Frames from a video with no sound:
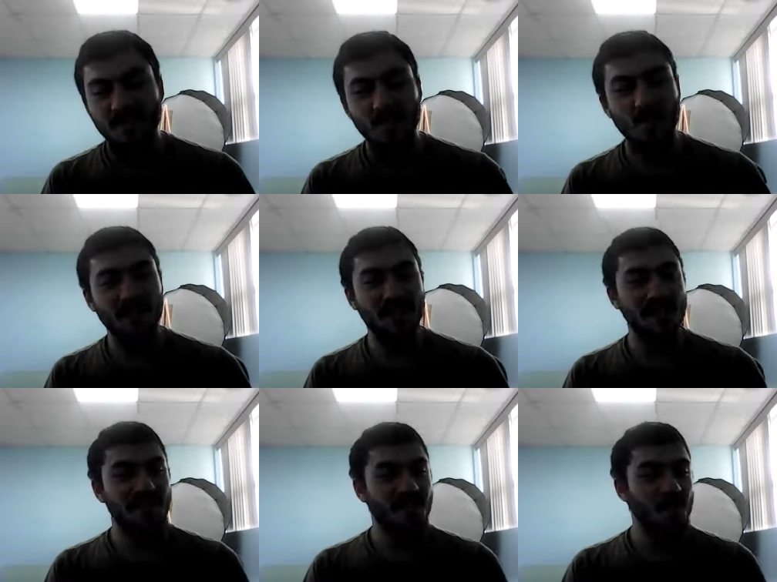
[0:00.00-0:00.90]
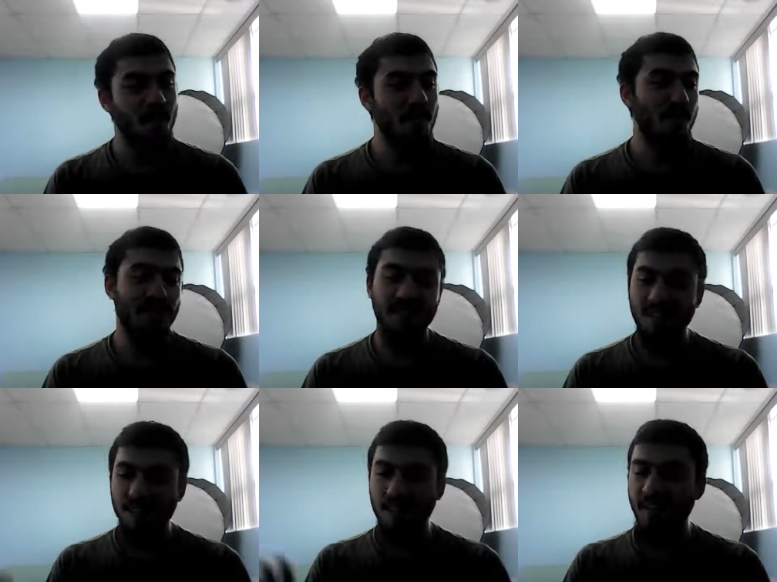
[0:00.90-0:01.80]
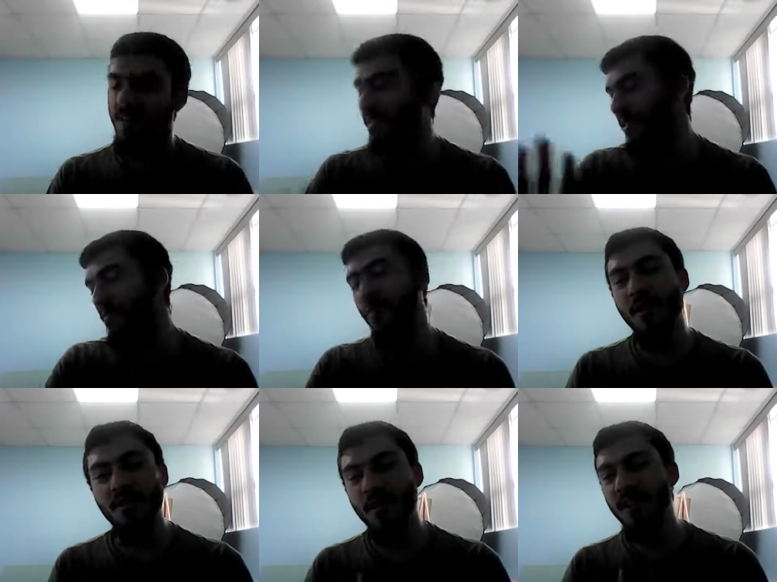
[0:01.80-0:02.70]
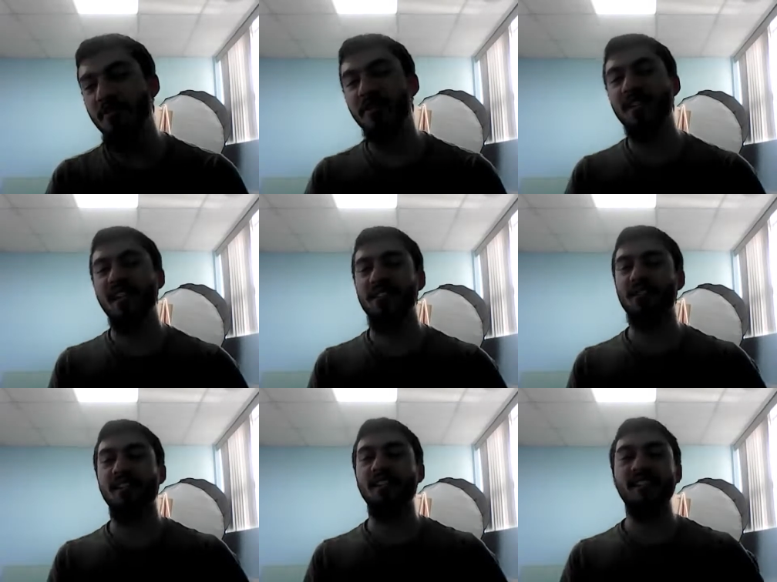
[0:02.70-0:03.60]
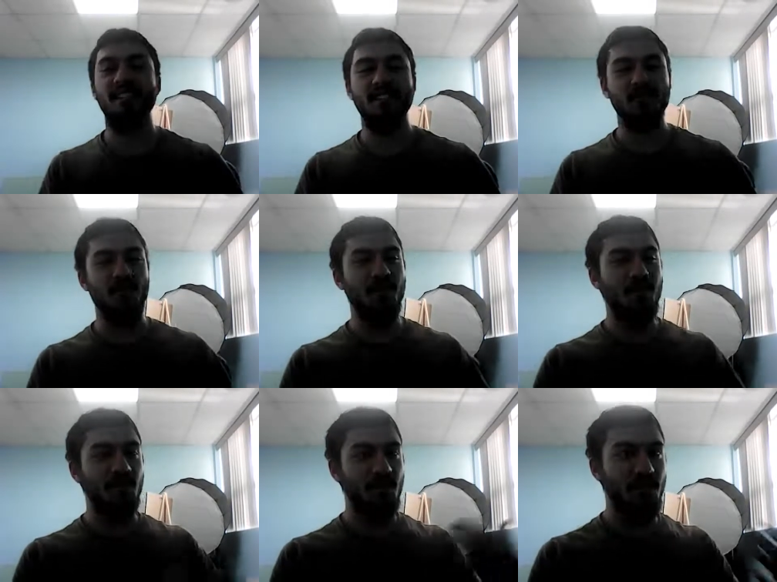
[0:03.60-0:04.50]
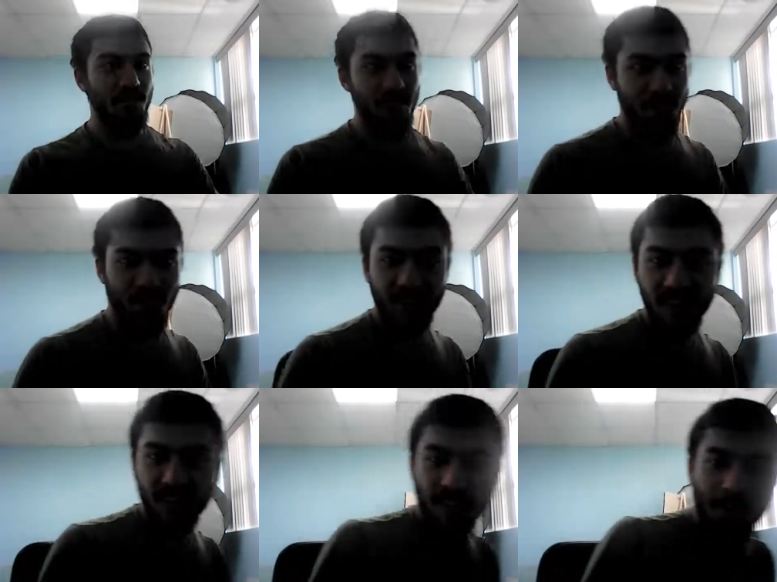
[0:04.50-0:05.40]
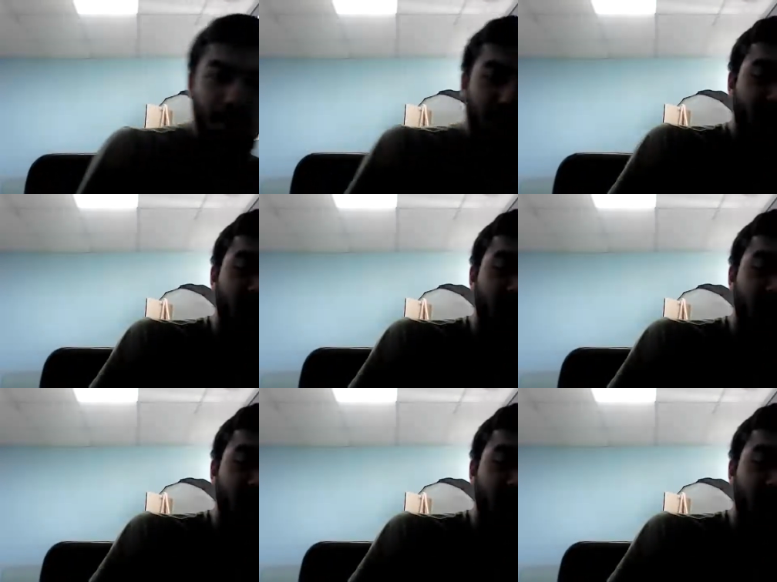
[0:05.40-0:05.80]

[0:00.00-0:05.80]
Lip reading: Who else? One more. Give me one more and I'll be satisfied. Just want to make sure that people are... I'm not just